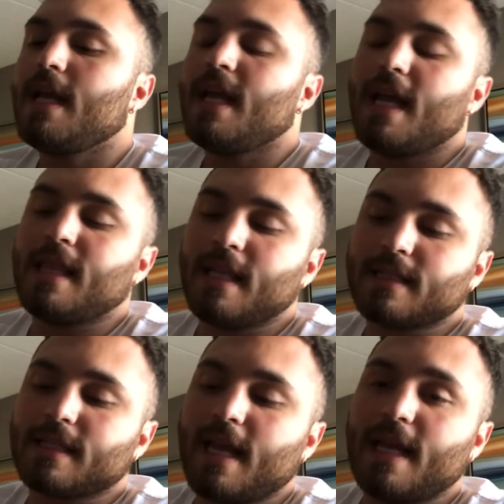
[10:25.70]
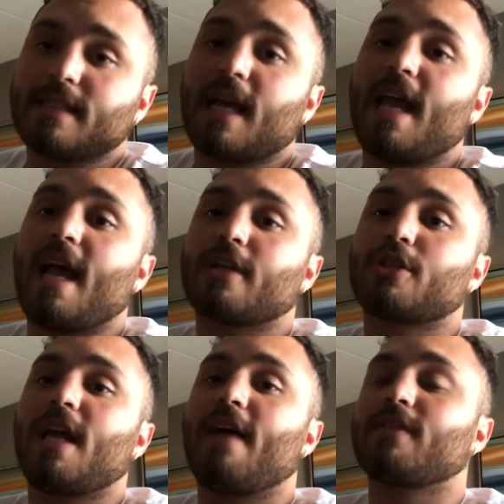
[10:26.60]
in this case, I
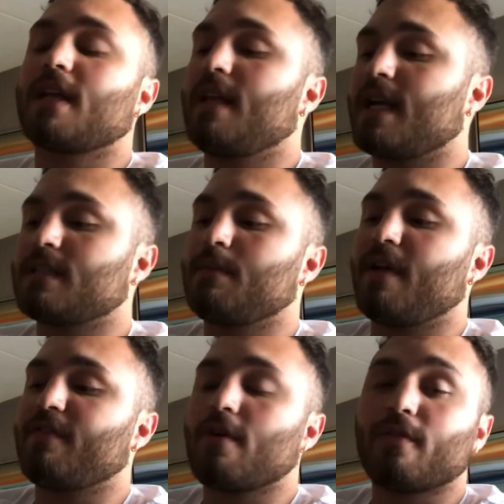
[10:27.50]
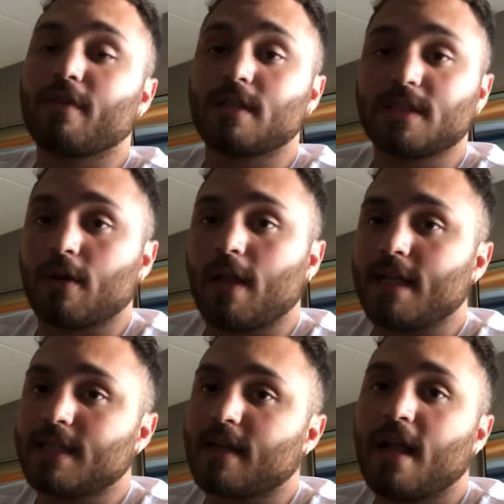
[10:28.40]
actually have to connect to my phone for the Zeroline
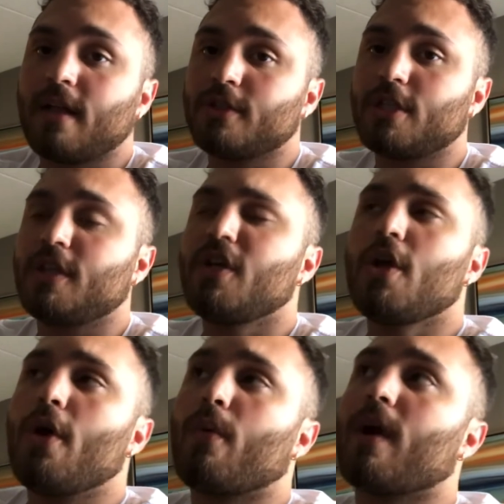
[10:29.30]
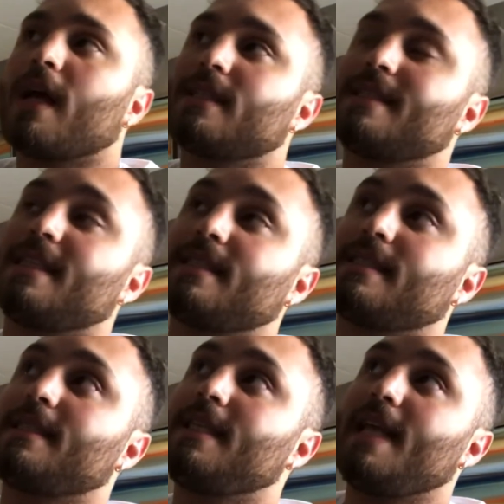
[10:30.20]
technology, whereas the
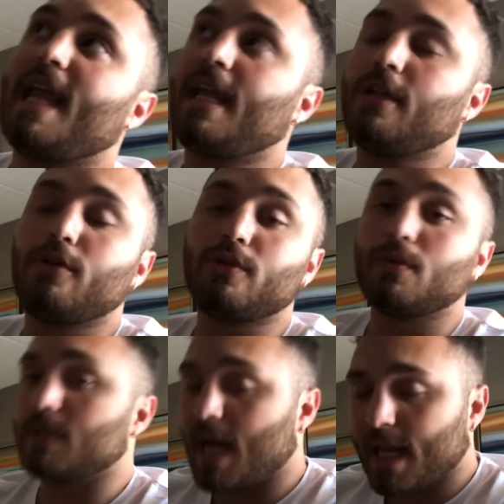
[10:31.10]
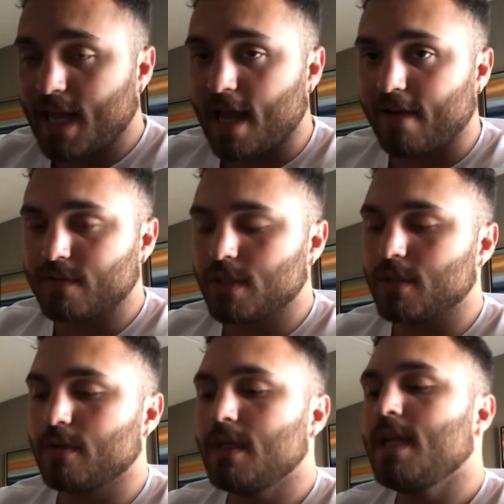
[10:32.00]
C8 you do not have
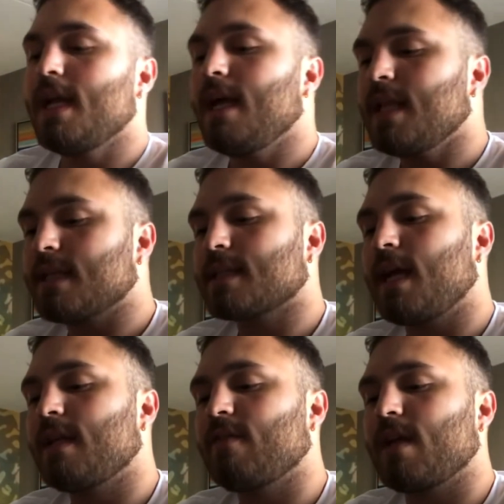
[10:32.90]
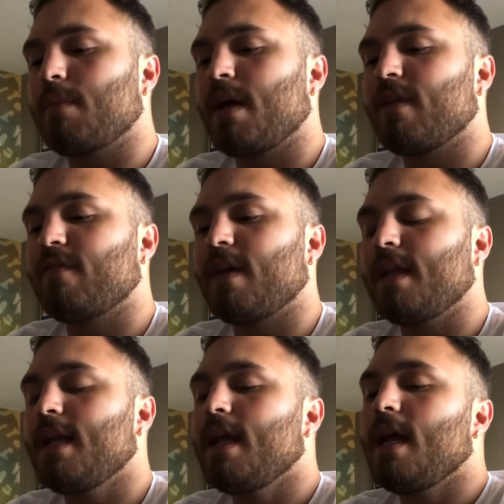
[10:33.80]
to, and that's kind of like a
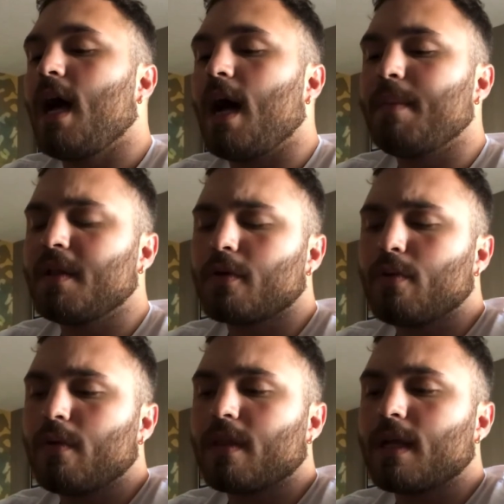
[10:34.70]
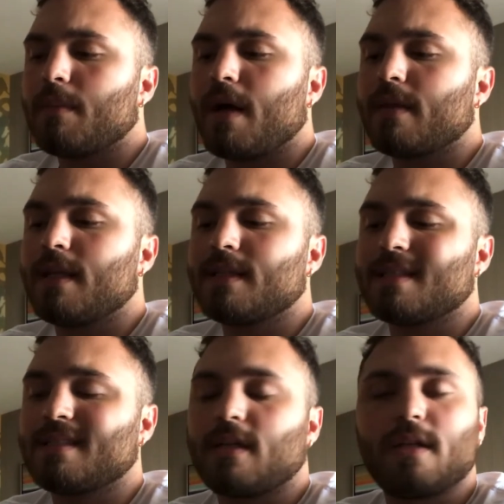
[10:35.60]
benefit. And the cool thing about this
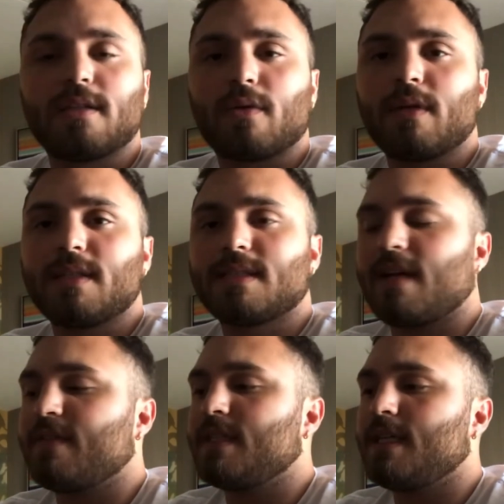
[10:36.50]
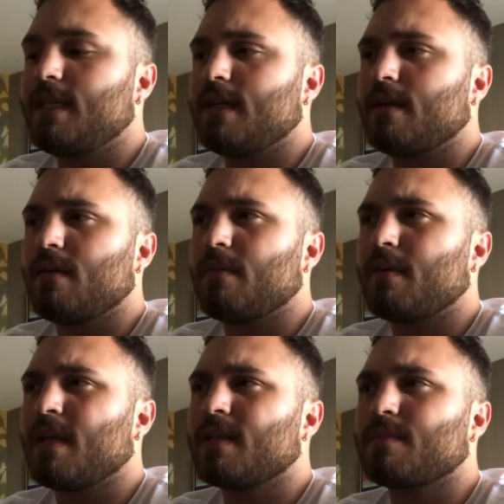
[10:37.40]
is that it's only $70, I
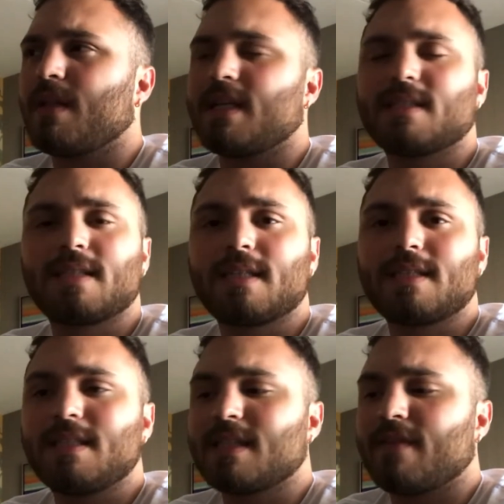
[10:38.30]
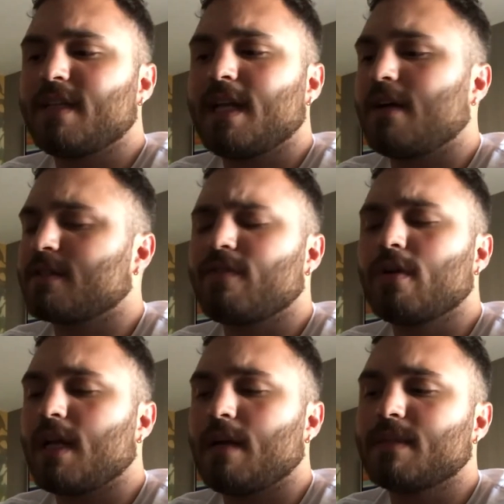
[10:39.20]
think it's about like $60, $70. If you go
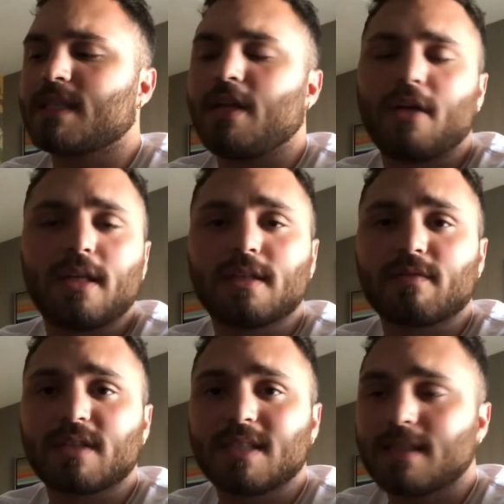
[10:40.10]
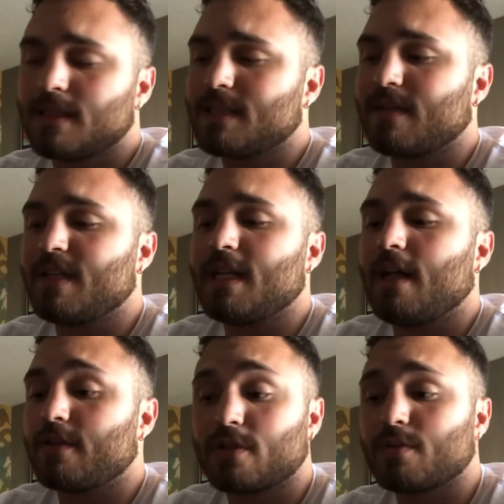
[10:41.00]
to Amazon, you can get this for $60, $70.
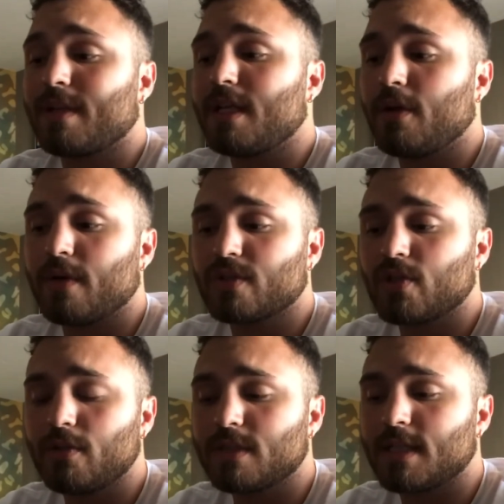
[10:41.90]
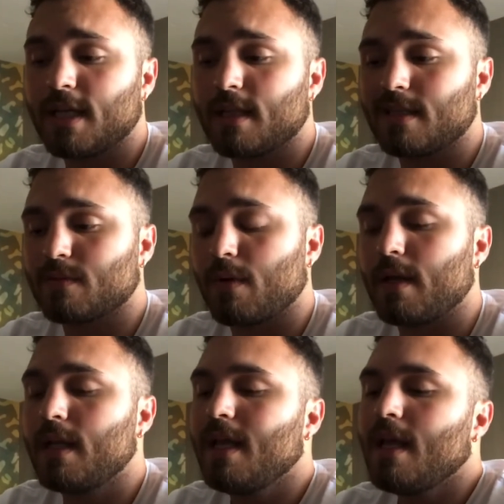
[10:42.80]
There's really no excuse to get this one,
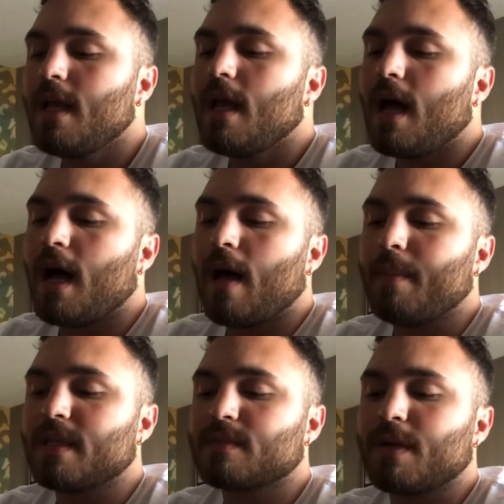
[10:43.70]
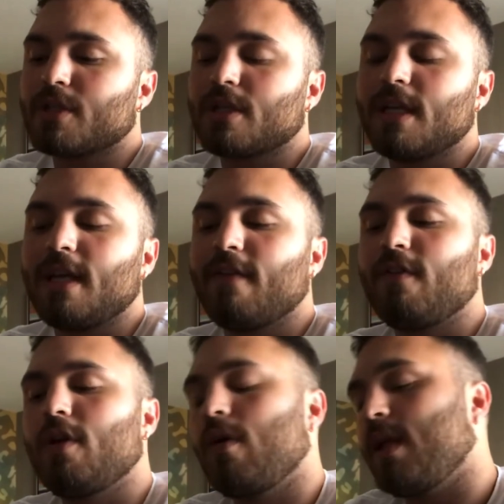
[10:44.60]
especially if
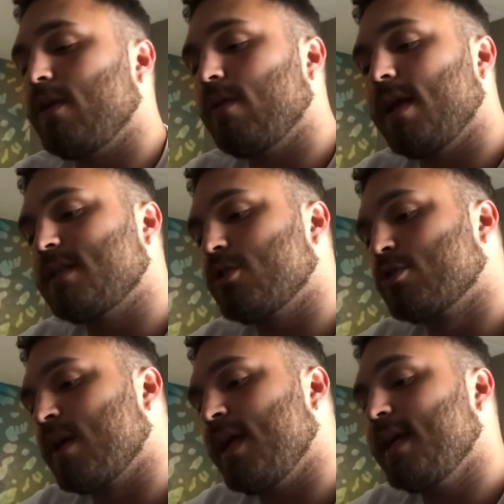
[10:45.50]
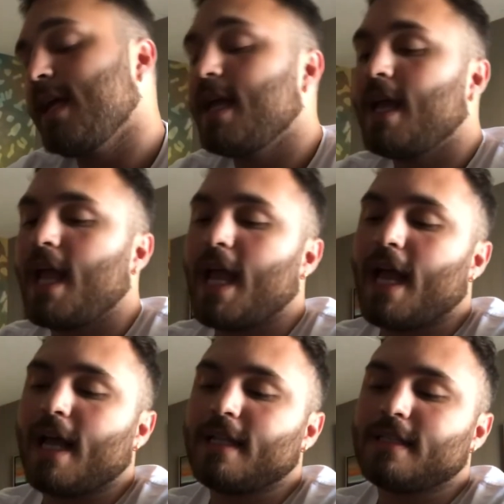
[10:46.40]
you know that you like to drink
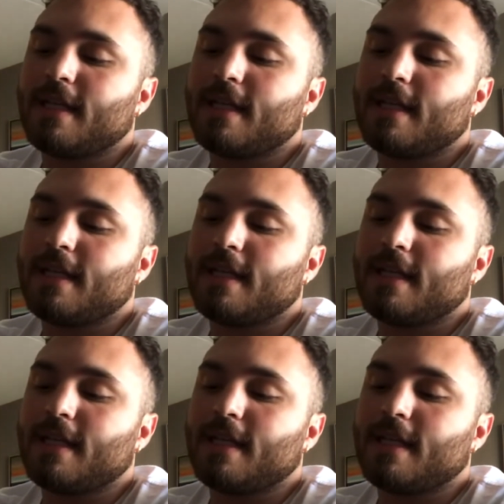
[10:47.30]
and